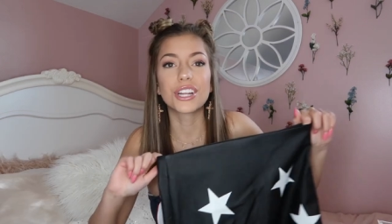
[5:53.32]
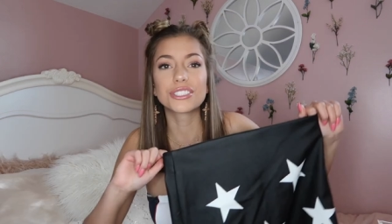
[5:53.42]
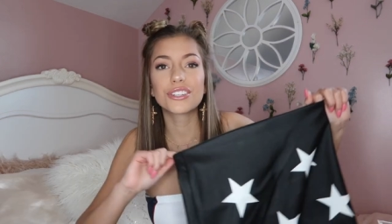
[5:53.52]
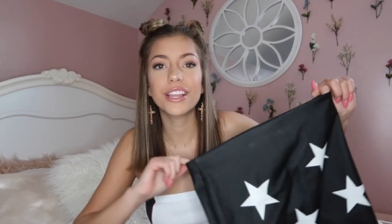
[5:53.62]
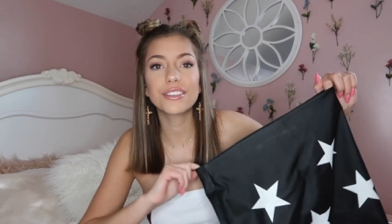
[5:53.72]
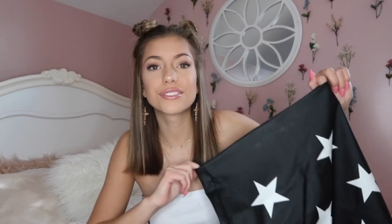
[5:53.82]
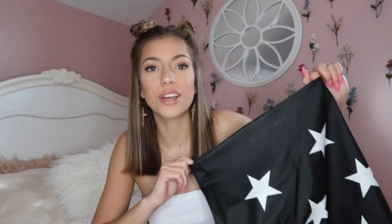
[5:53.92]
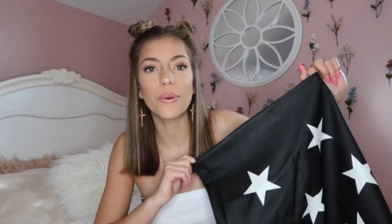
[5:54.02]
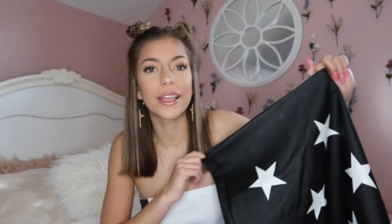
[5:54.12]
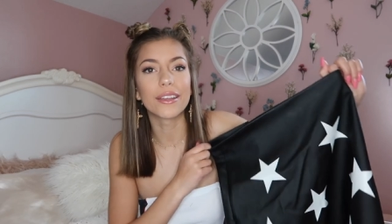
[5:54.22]
Skirts are like
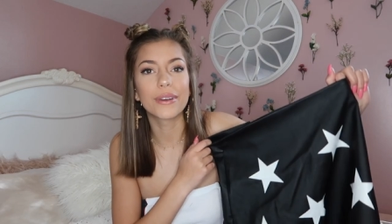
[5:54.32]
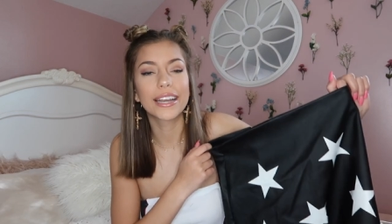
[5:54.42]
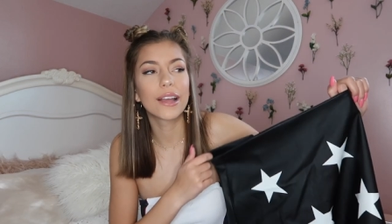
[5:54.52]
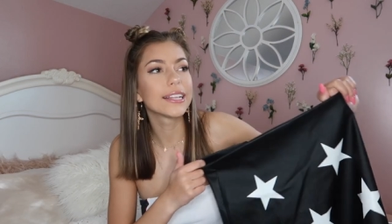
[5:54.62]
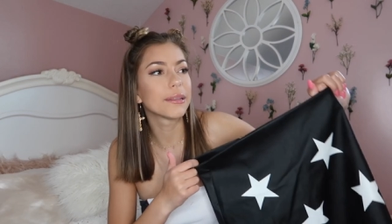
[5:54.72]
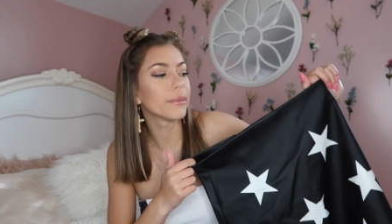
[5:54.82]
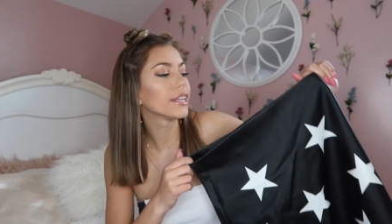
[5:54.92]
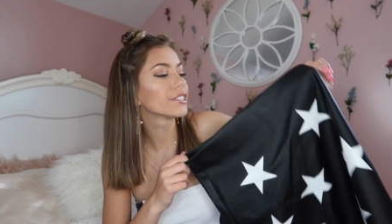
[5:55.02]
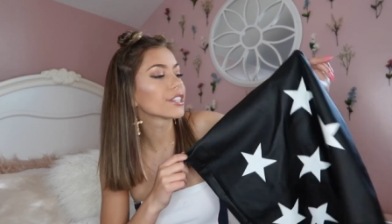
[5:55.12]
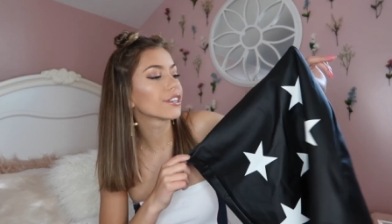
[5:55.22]
so in right now, like the
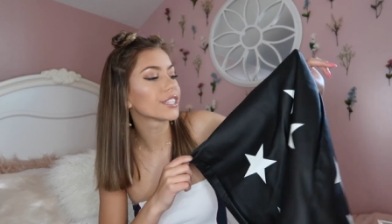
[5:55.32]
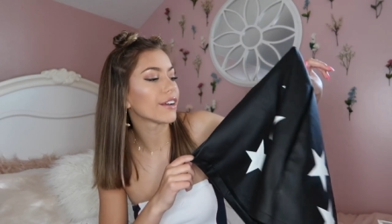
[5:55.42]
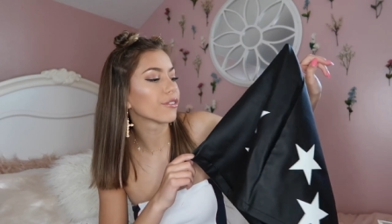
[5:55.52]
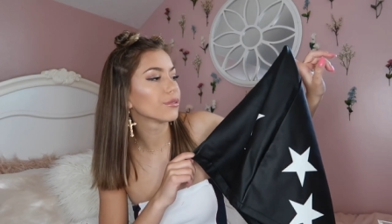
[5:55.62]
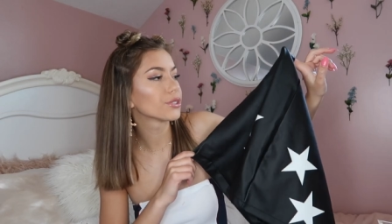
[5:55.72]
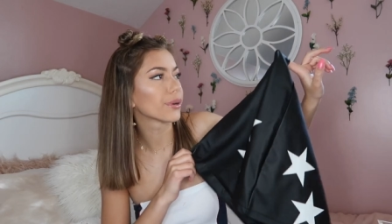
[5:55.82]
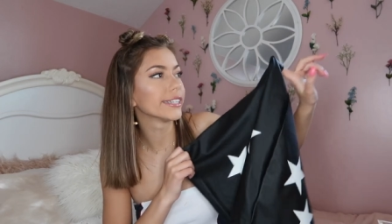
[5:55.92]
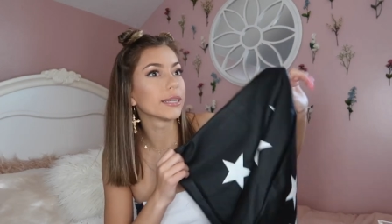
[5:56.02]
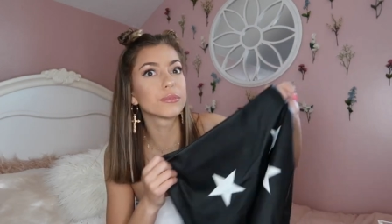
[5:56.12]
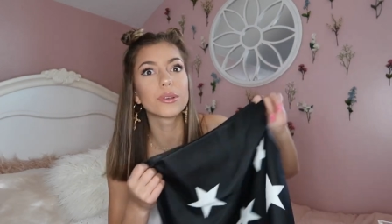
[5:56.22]
mini skirts, everyone's
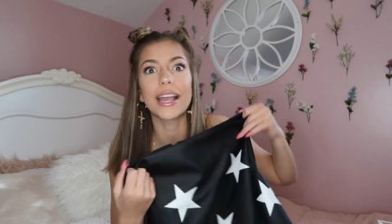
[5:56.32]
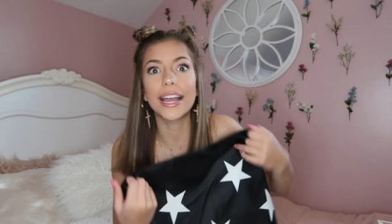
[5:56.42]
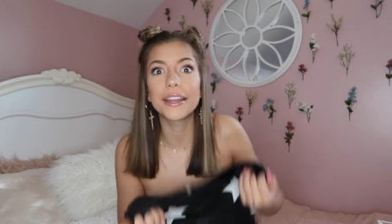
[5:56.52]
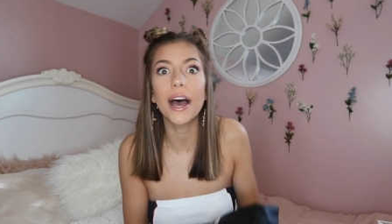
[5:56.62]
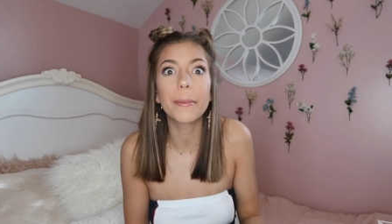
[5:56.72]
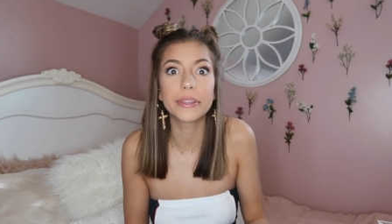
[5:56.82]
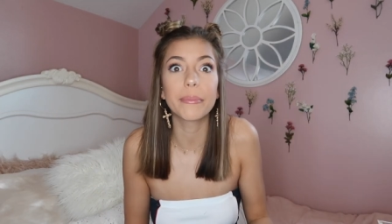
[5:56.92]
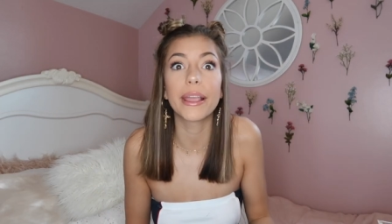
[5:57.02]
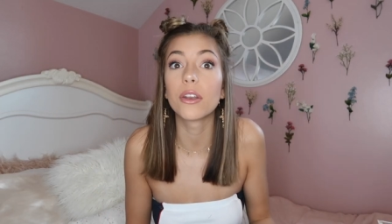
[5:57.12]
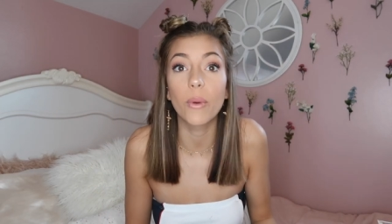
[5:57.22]
wearing them. So I had to hop on
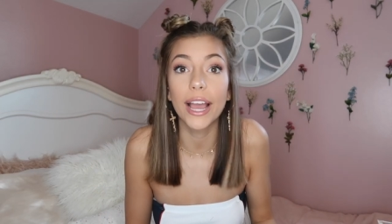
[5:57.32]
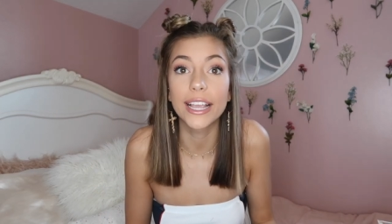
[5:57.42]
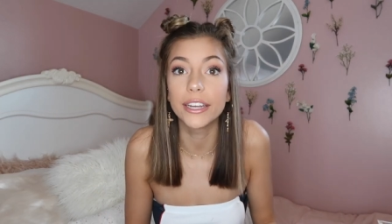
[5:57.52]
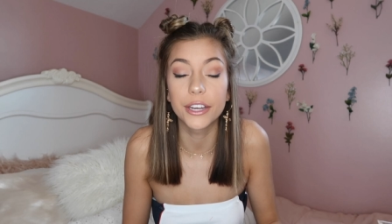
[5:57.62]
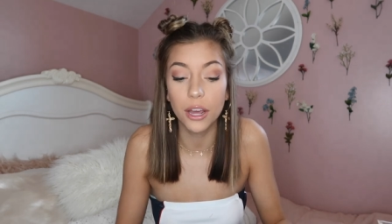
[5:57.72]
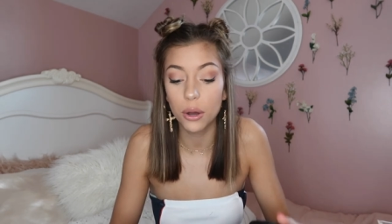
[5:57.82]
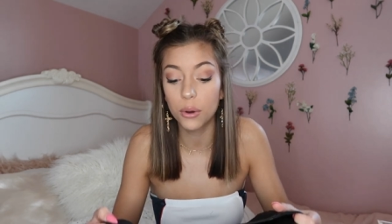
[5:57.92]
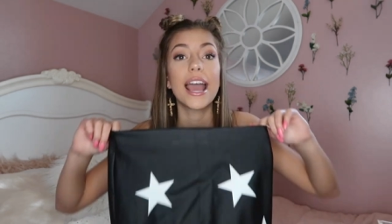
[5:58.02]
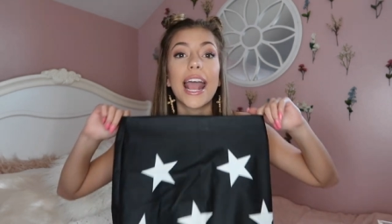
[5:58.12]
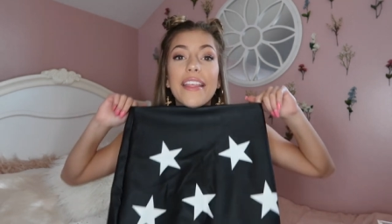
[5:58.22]
the bandwagon, you
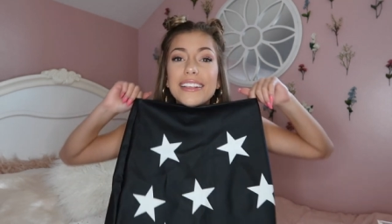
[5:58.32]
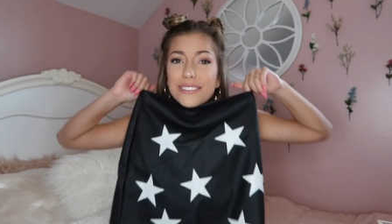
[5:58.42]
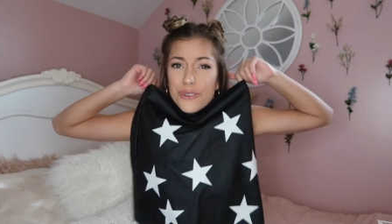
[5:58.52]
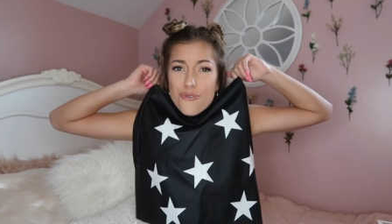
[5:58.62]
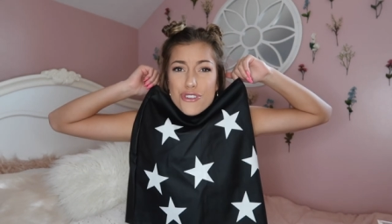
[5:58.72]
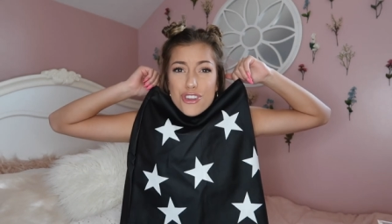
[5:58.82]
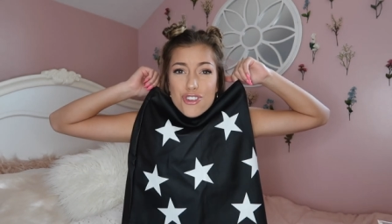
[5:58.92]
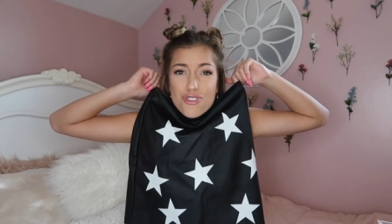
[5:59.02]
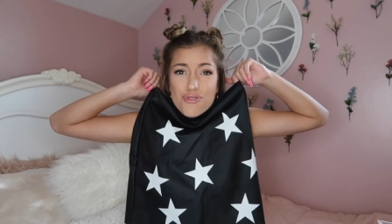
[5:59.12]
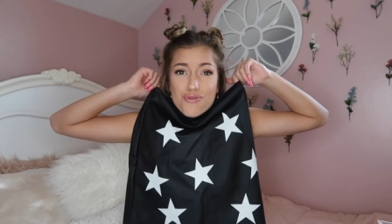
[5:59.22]
know, and it's too
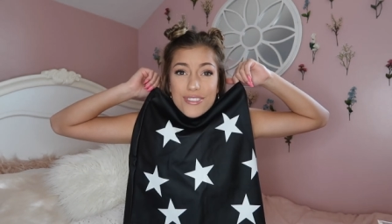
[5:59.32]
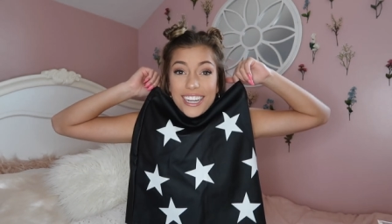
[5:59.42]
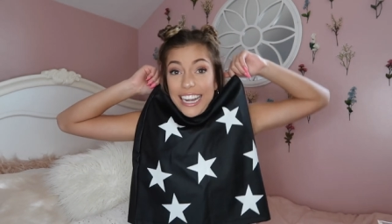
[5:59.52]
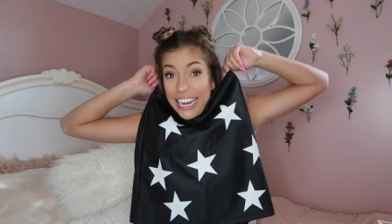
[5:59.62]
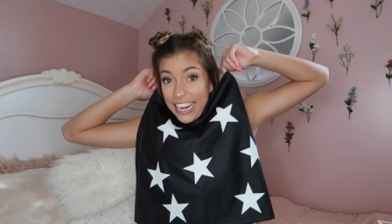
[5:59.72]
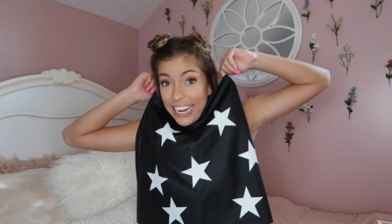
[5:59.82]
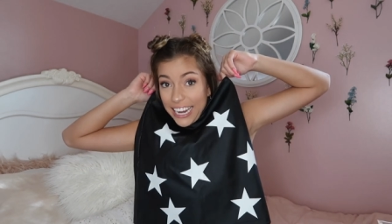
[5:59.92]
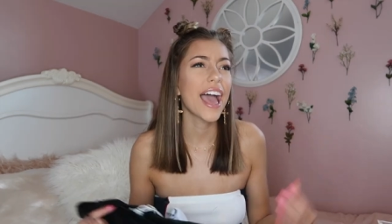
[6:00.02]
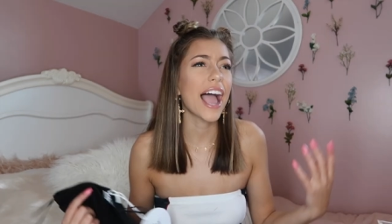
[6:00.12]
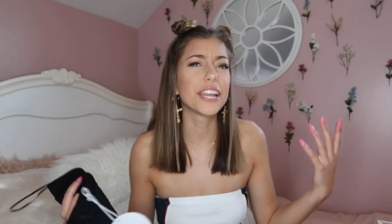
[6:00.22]
cute.
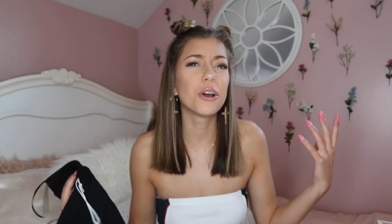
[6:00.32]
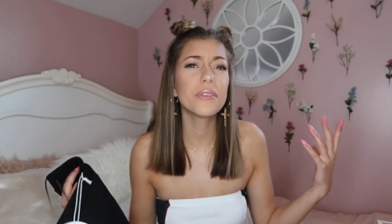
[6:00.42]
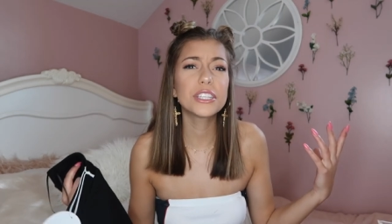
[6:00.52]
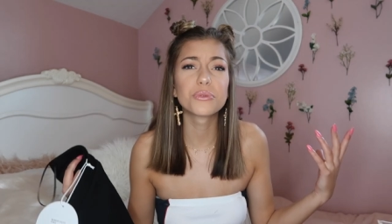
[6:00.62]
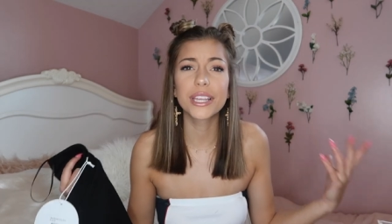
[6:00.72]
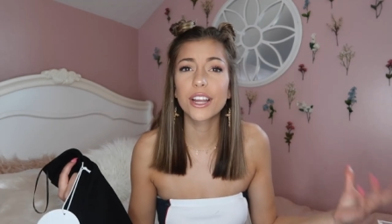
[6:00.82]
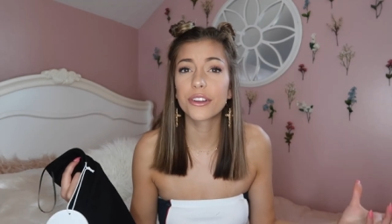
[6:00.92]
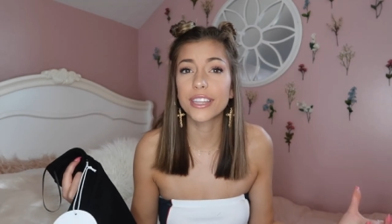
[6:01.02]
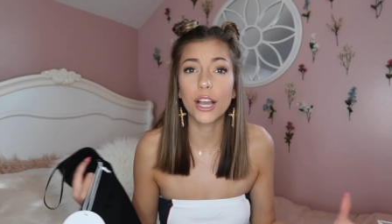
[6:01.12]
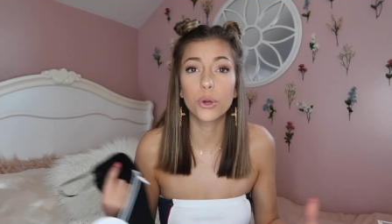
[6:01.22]
I know these really
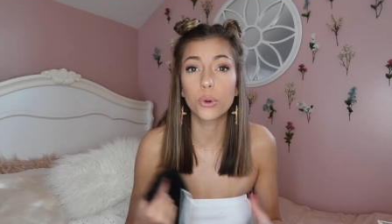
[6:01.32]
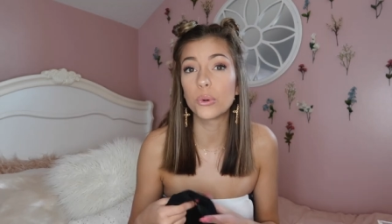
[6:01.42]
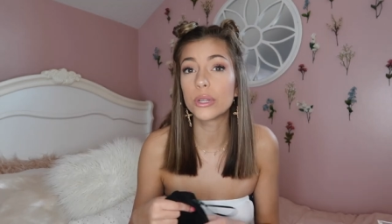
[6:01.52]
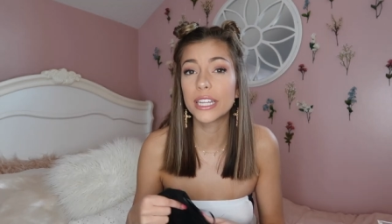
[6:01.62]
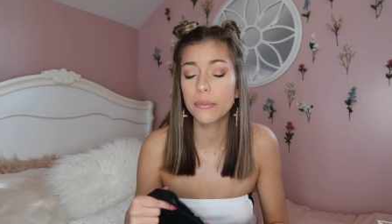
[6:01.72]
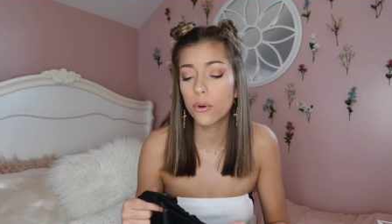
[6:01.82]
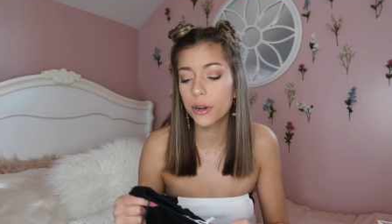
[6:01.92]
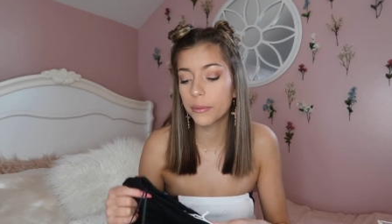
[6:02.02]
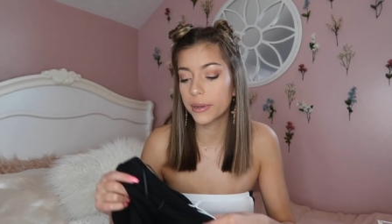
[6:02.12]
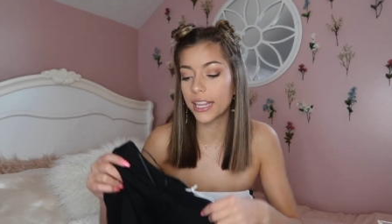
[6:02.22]
aren't that cool
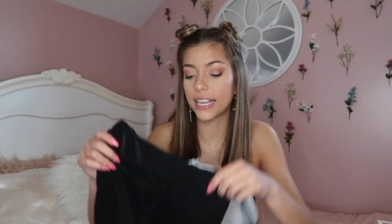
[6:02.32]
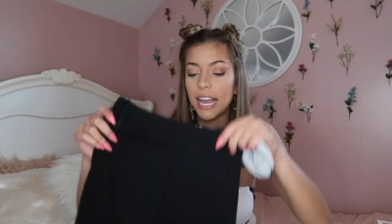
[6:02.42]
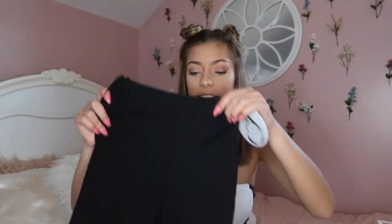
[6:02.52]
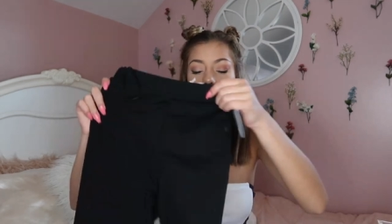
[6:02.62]
anymore, but like I